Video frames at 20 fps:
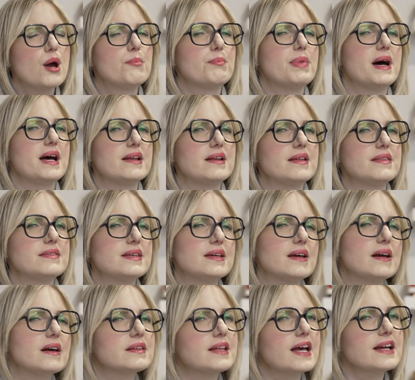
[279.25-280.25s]
but the
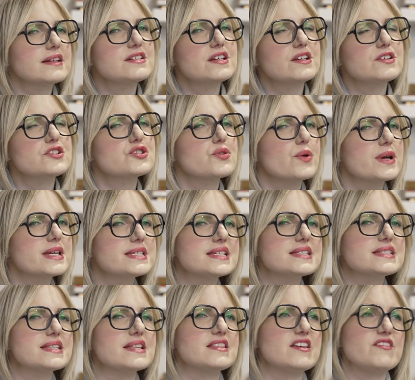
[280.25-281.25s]
eclectic
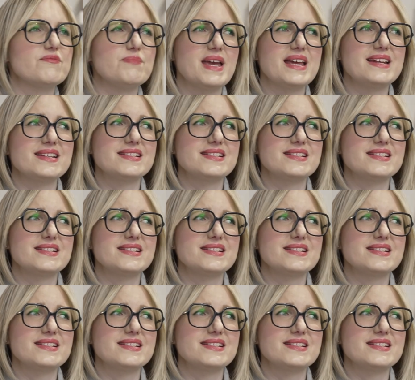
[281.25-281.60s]
choices that they've made